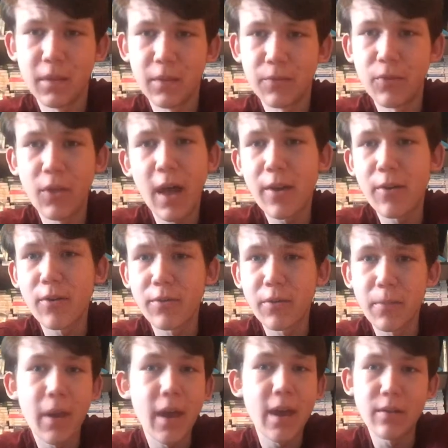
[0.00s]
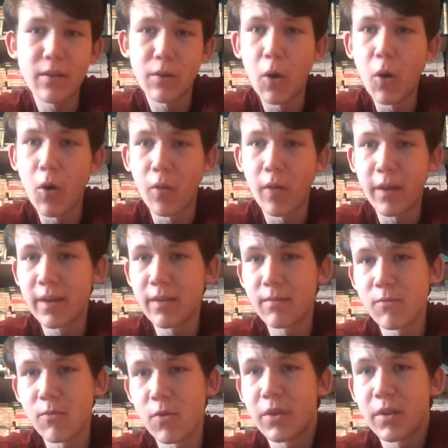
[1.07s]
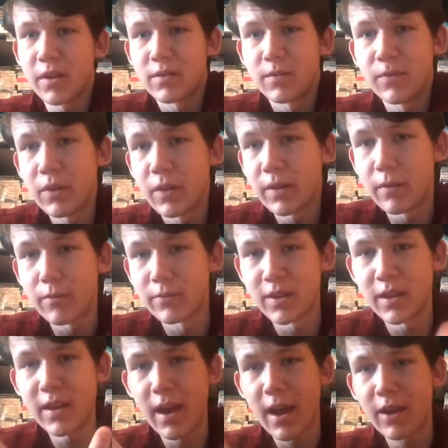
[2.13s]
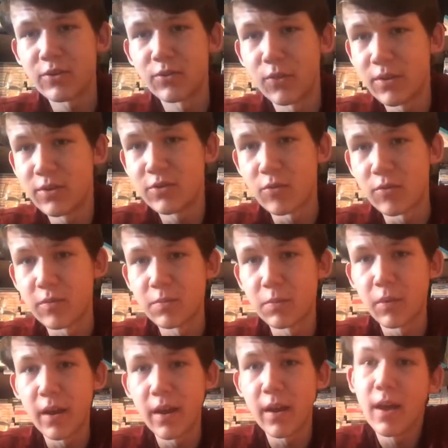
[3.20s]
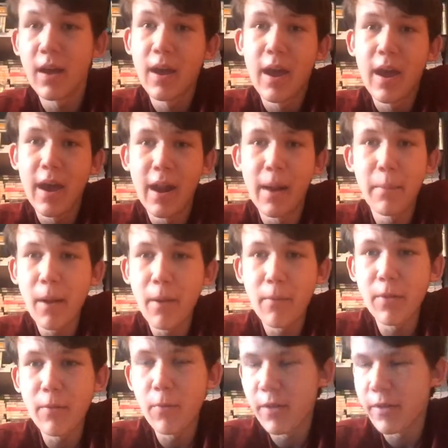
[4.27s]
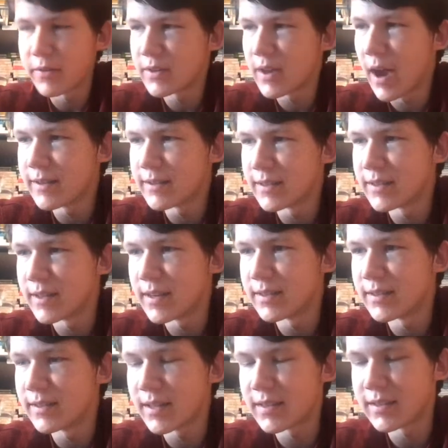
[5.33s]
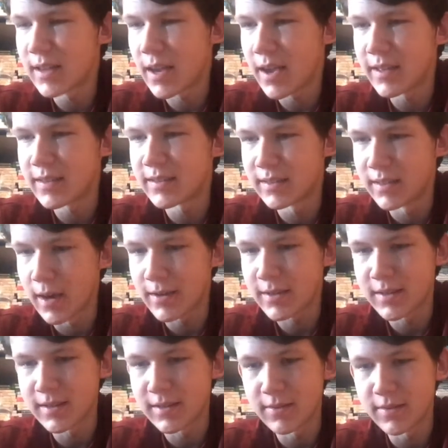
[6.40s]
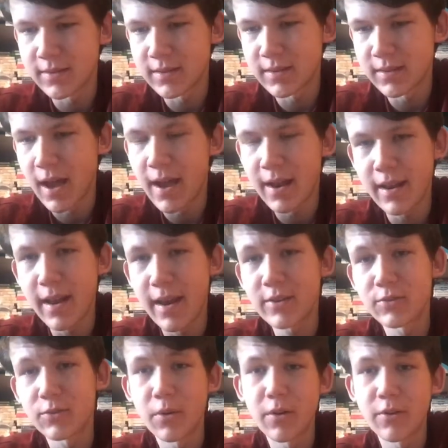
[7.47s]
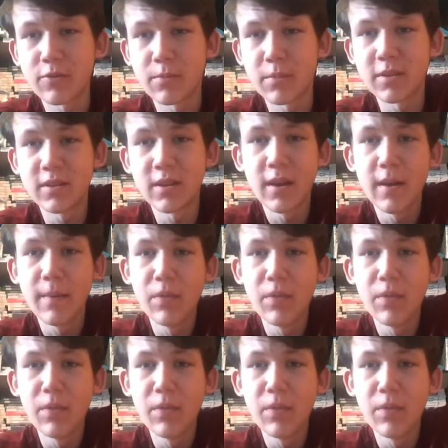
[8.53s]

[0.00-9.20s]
flatter the band at all. Like it really doesn't feel like there was any actual instruments played. And I'm not really one of those guys that say it sucks because there's just not any actual instruments.